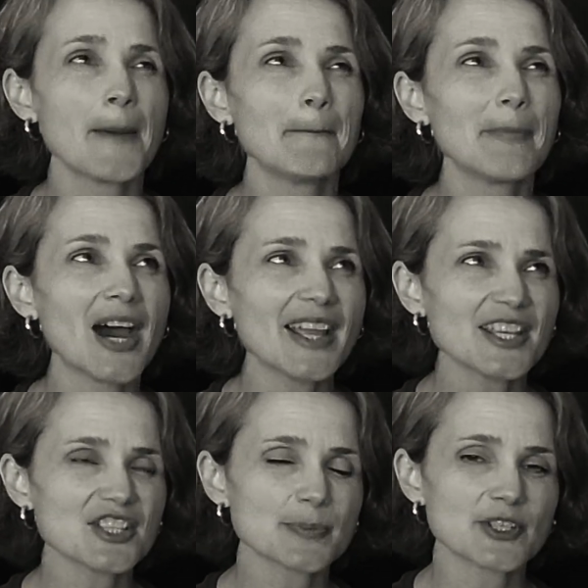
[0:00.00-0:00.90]
My
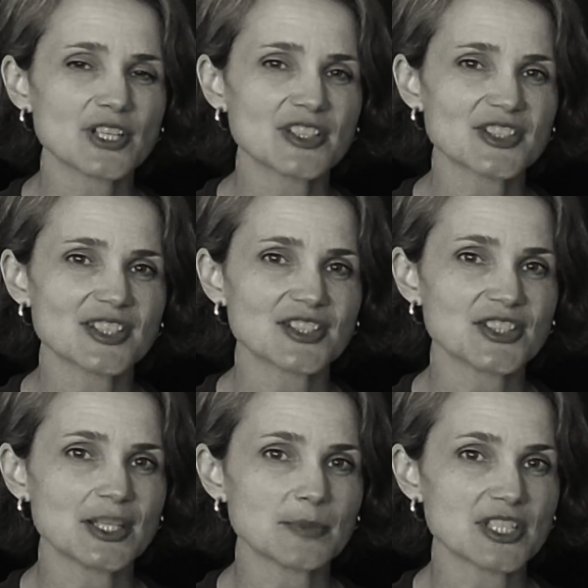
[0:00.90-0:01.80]
experiences
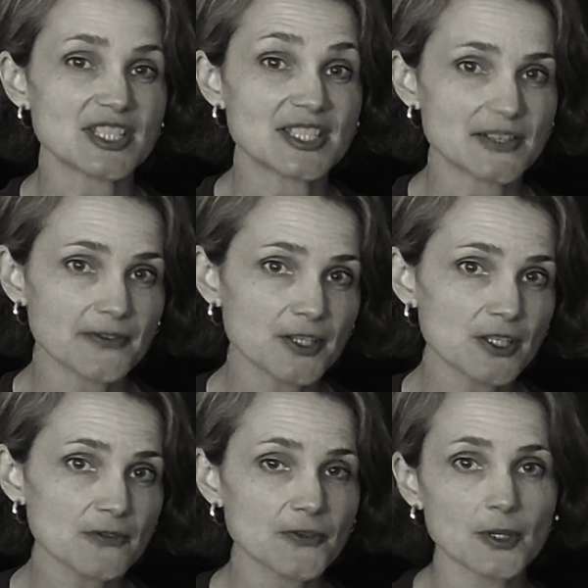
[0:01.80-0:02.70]
seem to
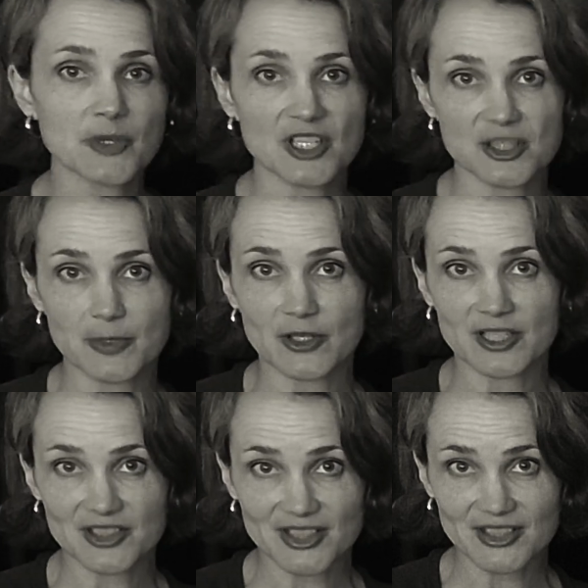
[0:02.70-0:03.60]
differ from the
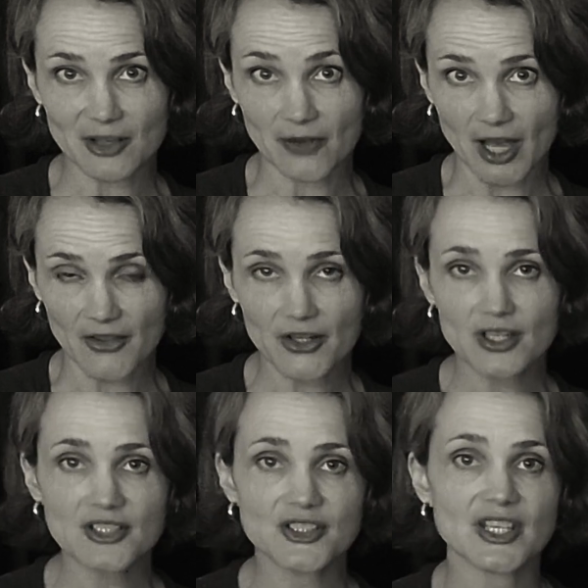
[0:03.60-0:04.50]
experiences of
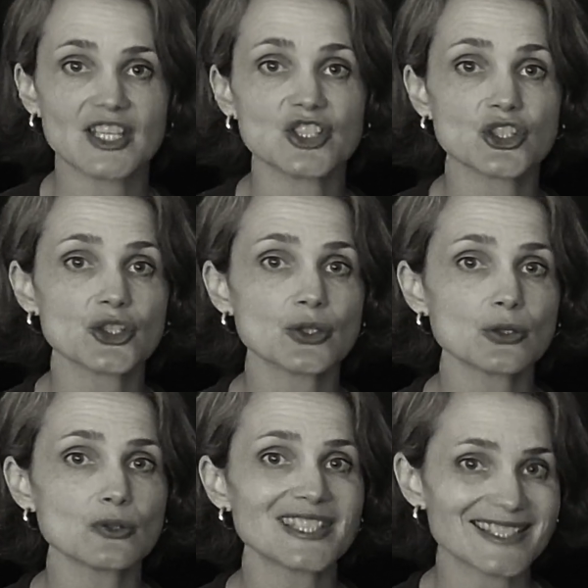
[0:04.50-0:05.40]
others in
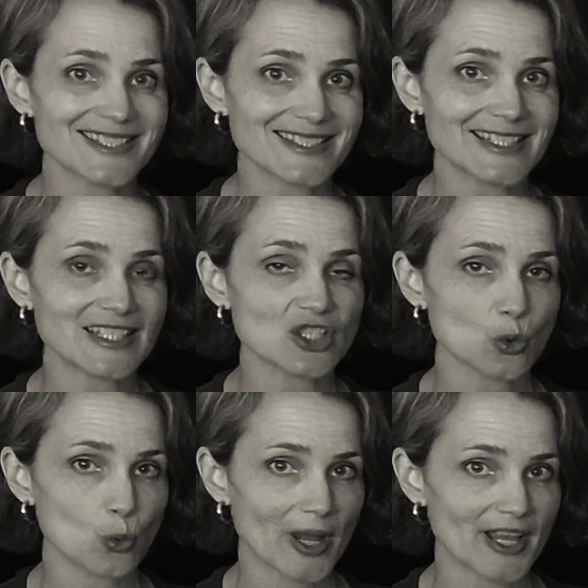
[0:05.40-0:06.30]
two distinct
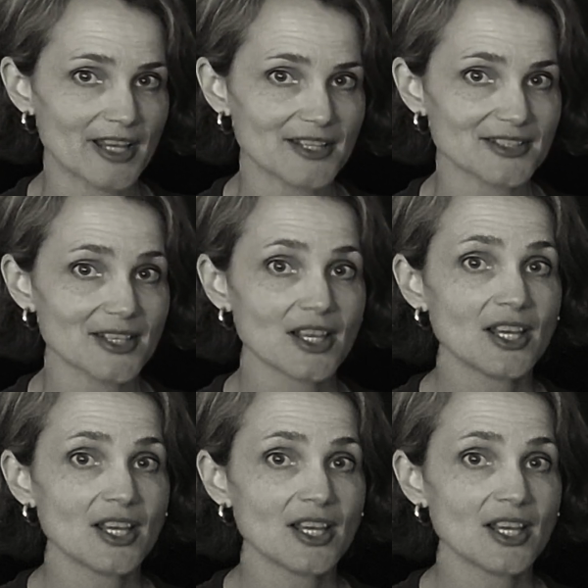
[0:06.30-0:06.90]
ways.